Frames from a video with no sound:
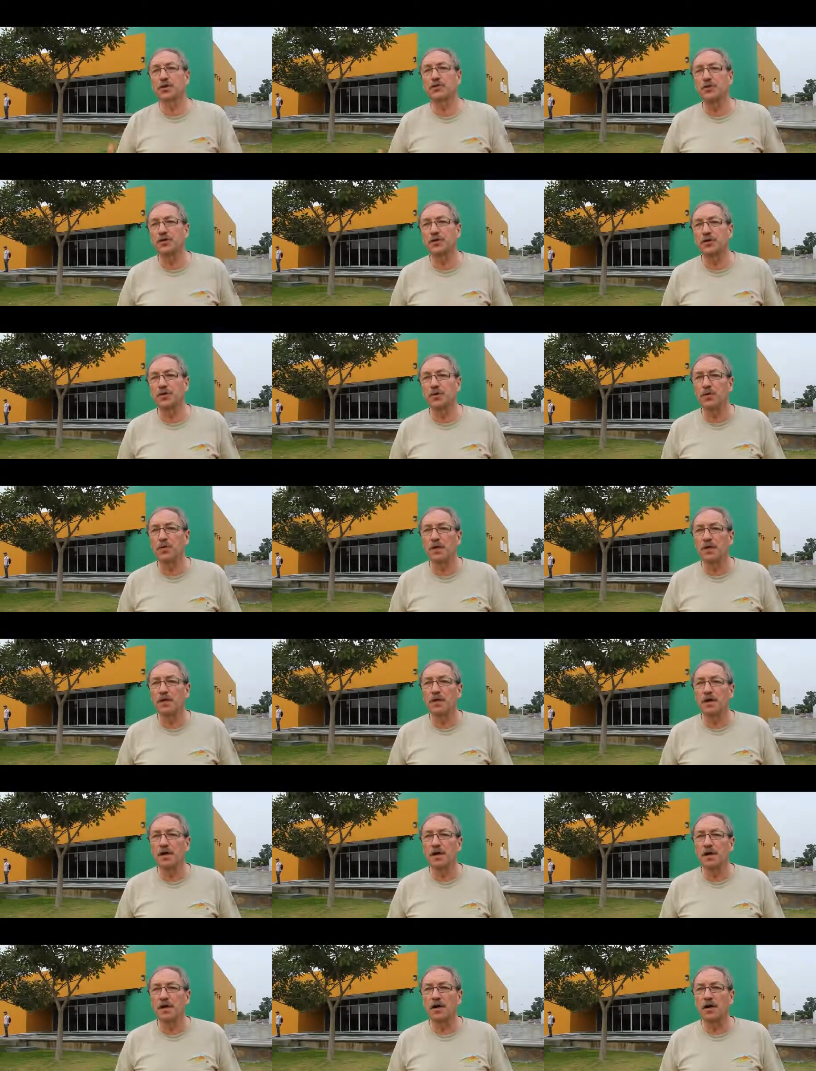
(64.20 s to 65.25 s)
do
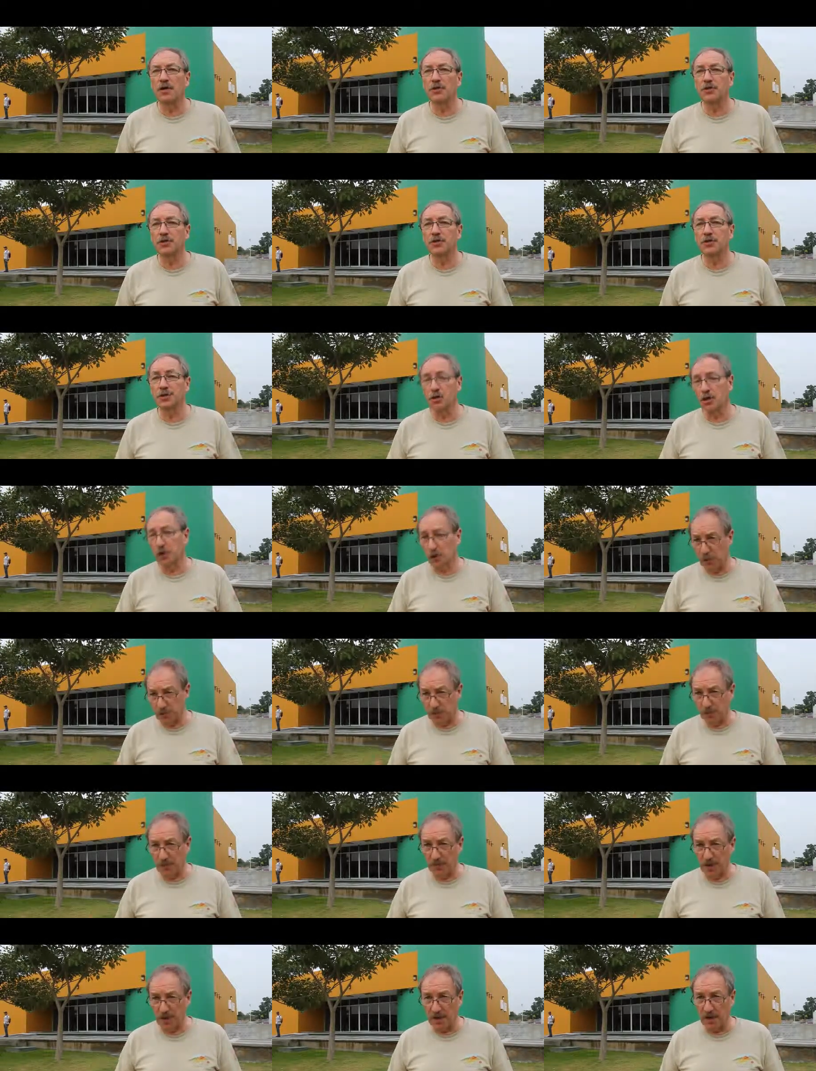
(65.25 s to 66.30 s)
research
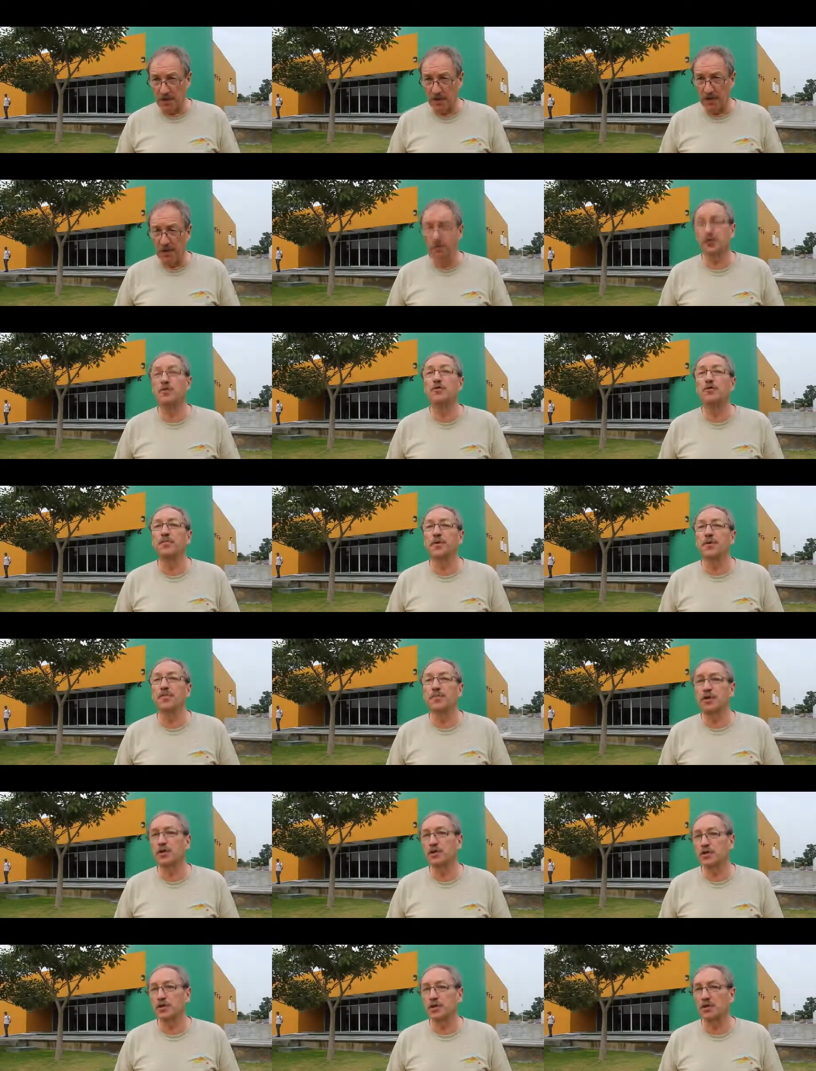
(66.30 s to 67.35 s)
with my group at
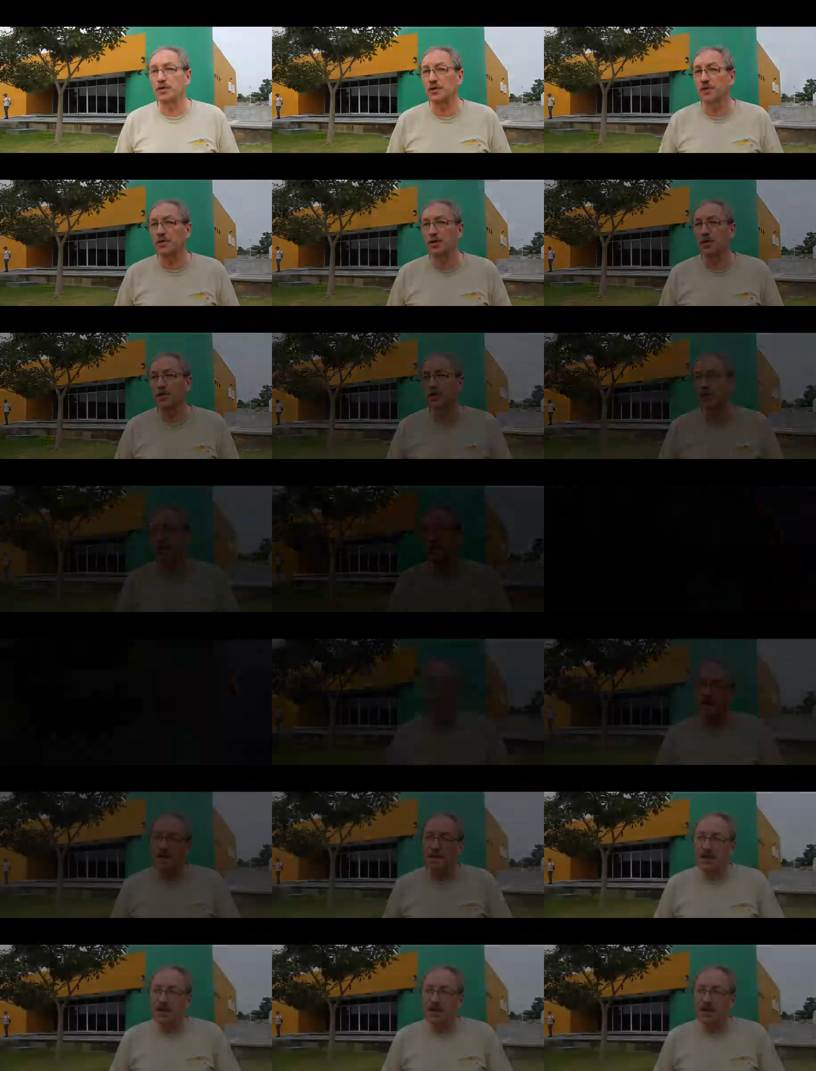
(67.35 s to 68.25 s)
Bristol University.